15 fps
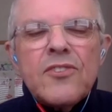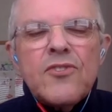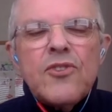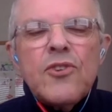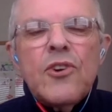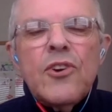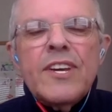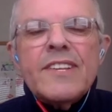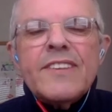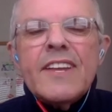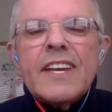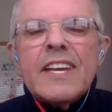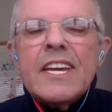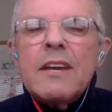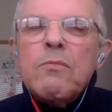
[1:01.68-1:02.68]
joys
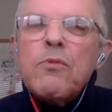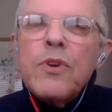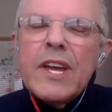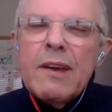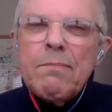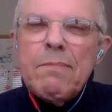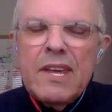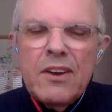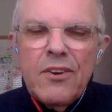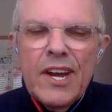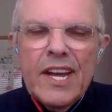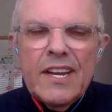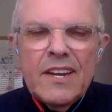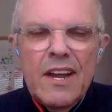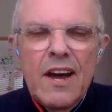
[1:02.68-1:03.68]
that keep reappearing
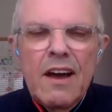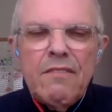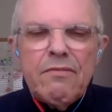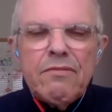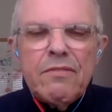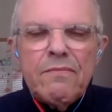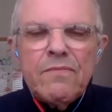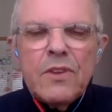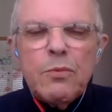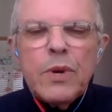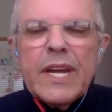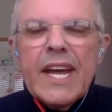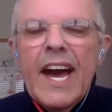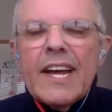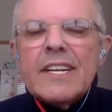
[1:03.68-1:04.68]
in life,
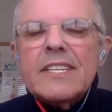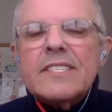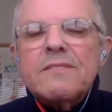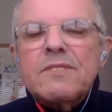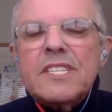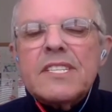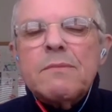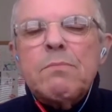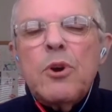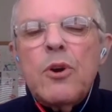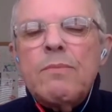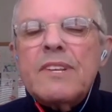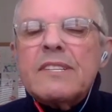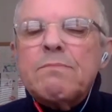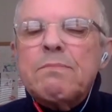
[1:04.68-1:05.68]
regardless of
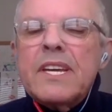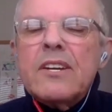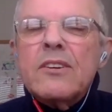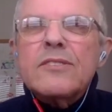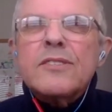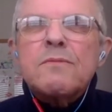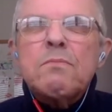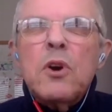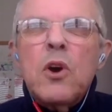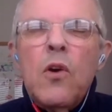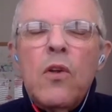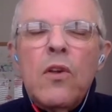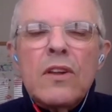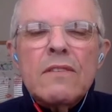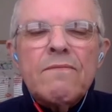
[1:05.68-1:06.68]
disappointments, big or
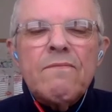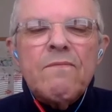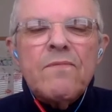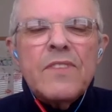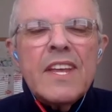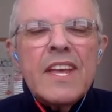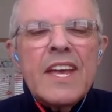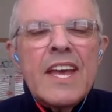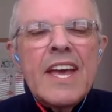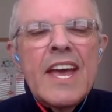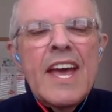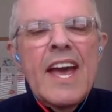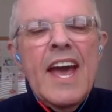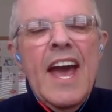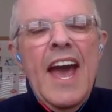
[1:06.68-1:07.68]
small.
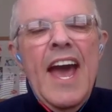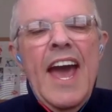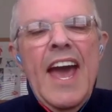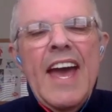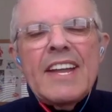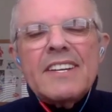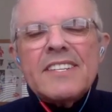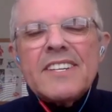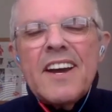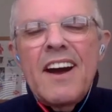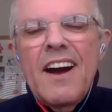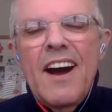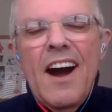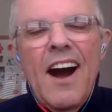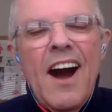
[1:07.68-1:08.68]
And
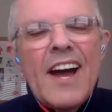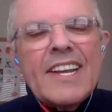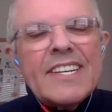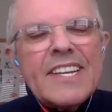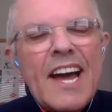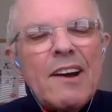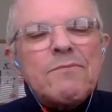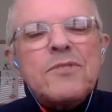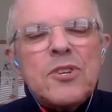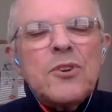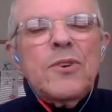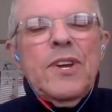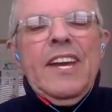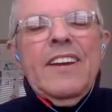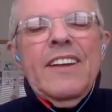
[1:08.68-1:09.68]
I love
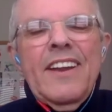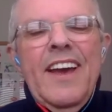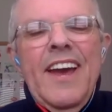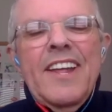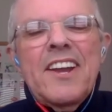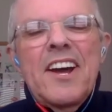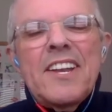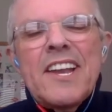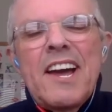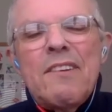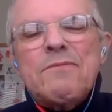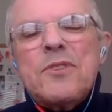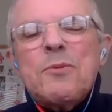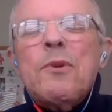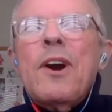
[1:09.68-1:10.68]
doing it. And I love
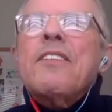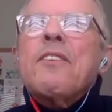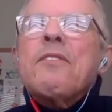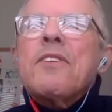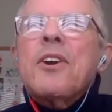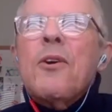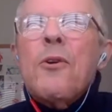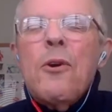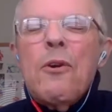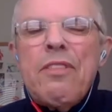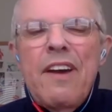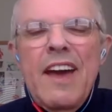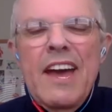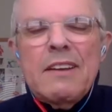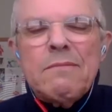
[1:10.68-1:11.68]
the way that the
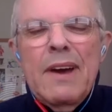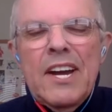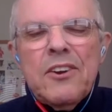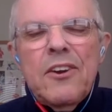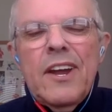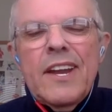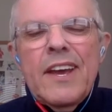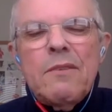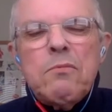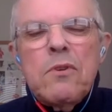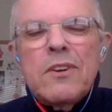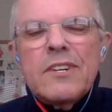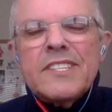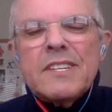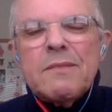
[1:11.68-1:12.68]
author and Margrete
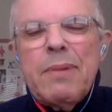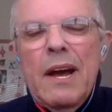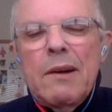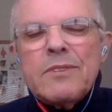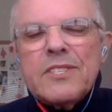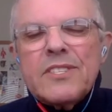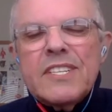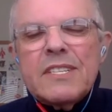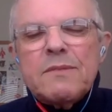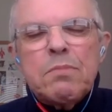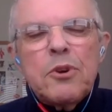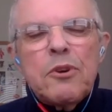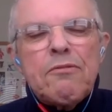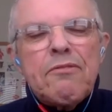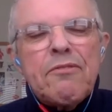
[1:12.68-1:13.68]
wanted to publish this
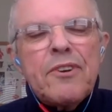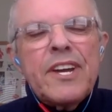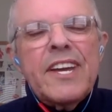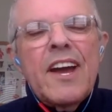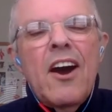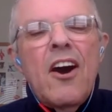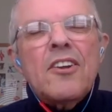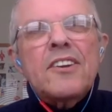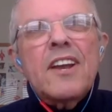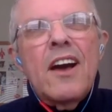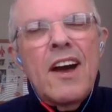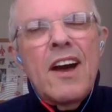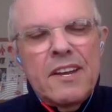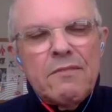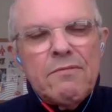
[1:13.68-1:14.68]
book free
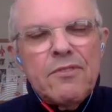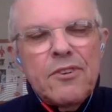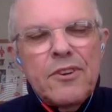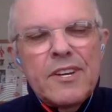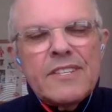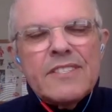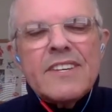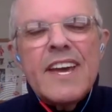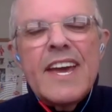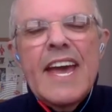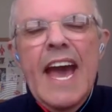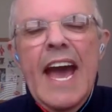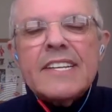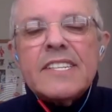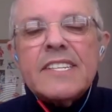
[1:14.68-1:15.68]
online at first
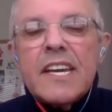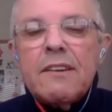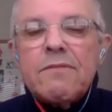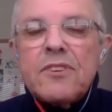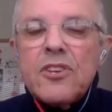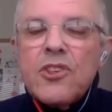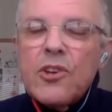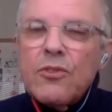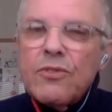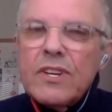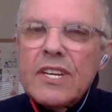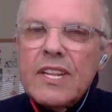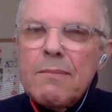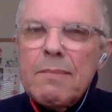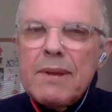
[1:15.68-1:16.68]
as a gift to children
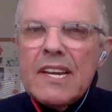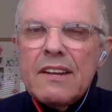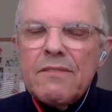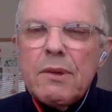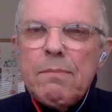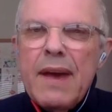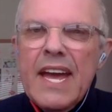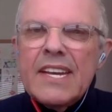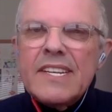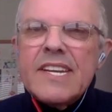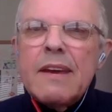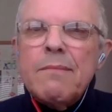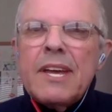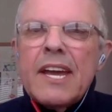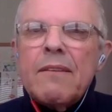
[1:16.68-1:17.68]
in the middle of the
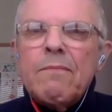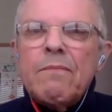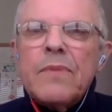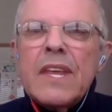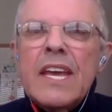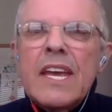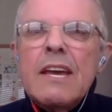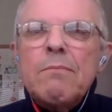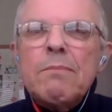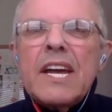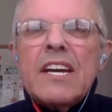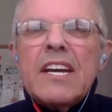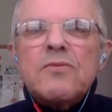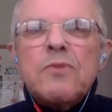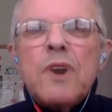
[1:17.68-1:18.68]
pandemic.
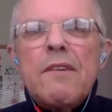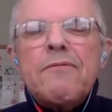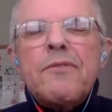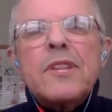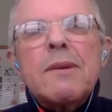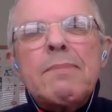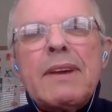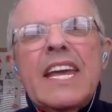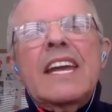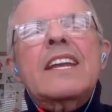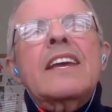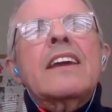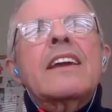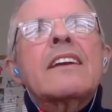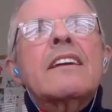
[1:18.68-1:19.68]
Because right from the
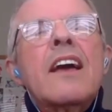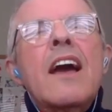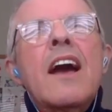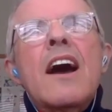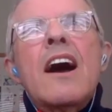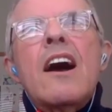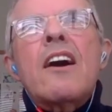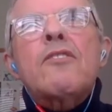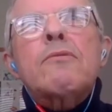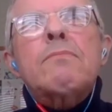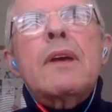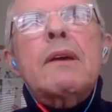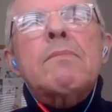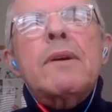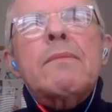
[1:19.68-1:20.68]
beginning, I
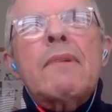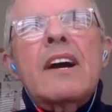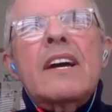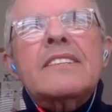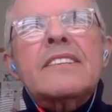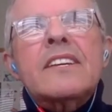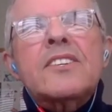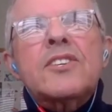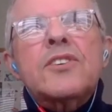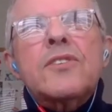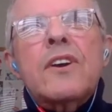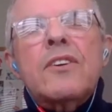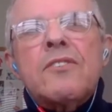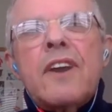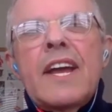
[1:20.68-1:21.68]
remember my
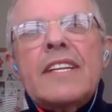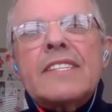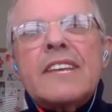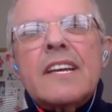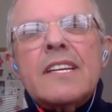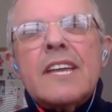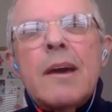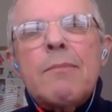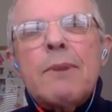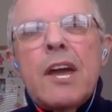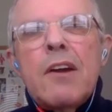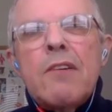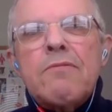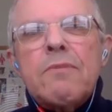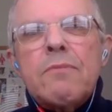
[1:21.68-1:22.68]
6-year-old grandson coming
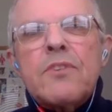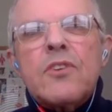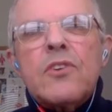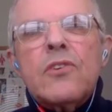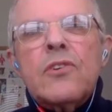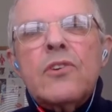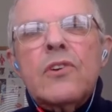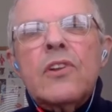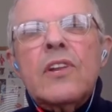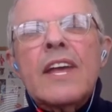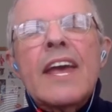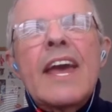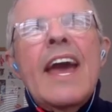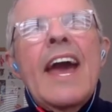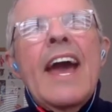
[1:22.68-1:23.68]
home from school.
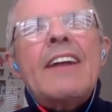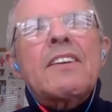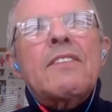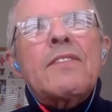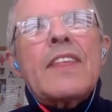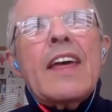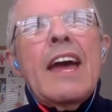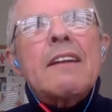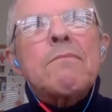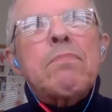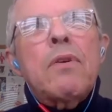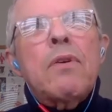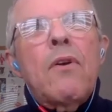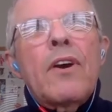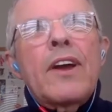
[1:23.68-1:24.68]
And at that
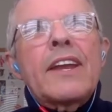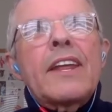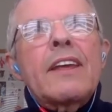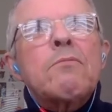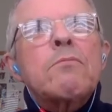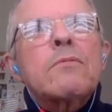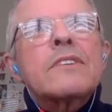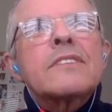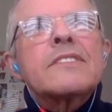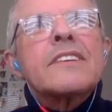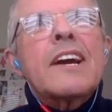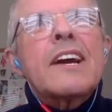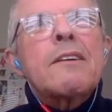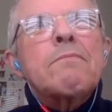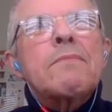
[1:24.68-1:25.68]
point, it was
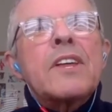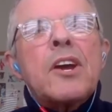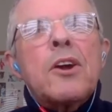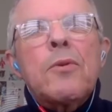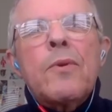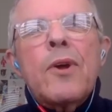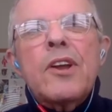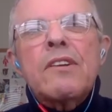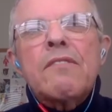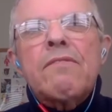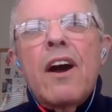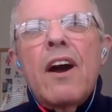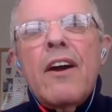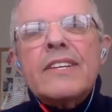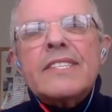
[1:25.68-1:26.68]
the
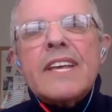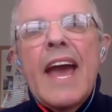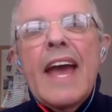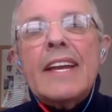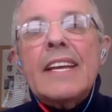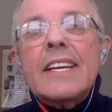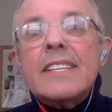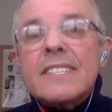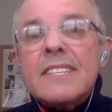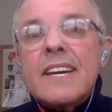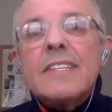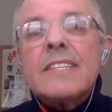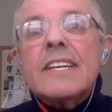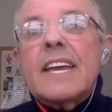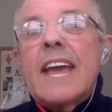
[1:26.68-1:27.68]
coronavirus. And he's
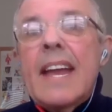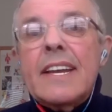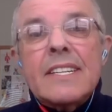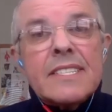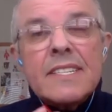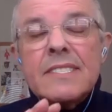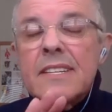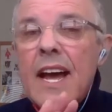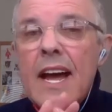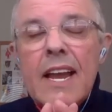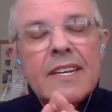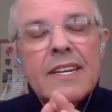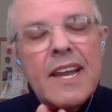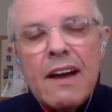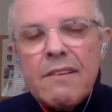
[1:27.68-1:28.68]
a
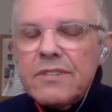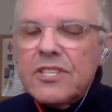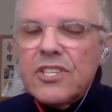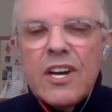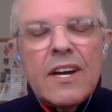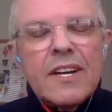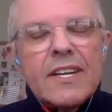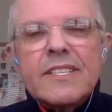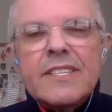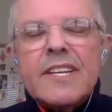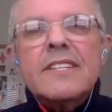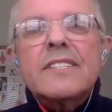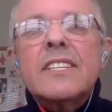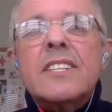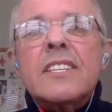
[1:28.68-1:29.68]
lovely child, he
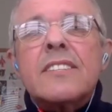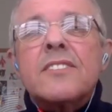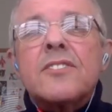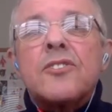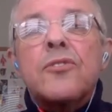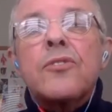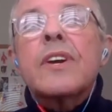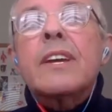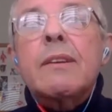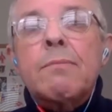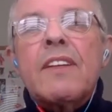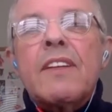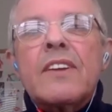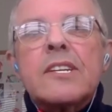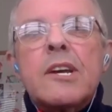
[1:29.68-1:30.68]
suddenly just screamed
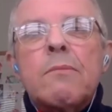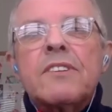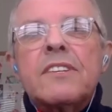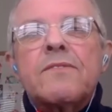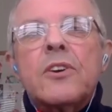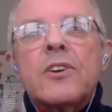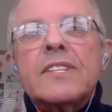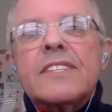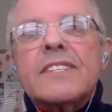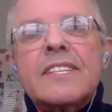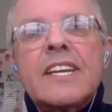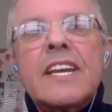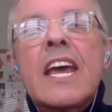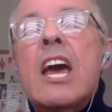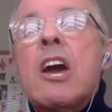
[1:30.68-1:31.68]
at the top of his voice and
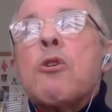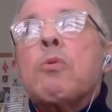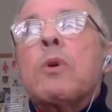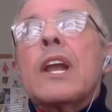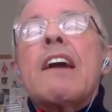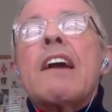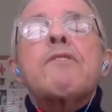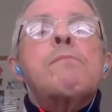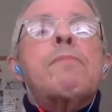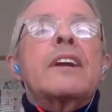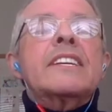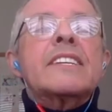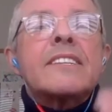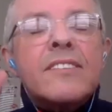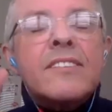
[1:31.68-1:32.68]
said, "Will
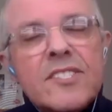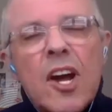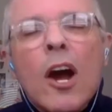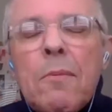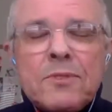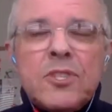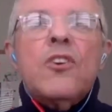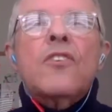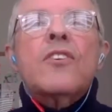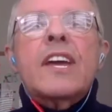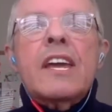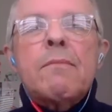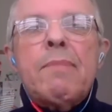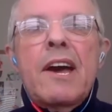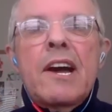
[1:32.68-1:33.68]
everybody stop talking
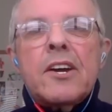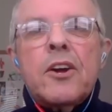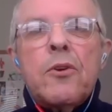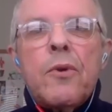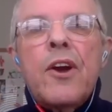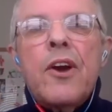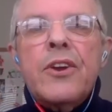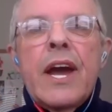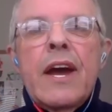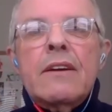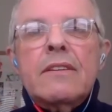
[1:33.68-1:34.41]
about corona?"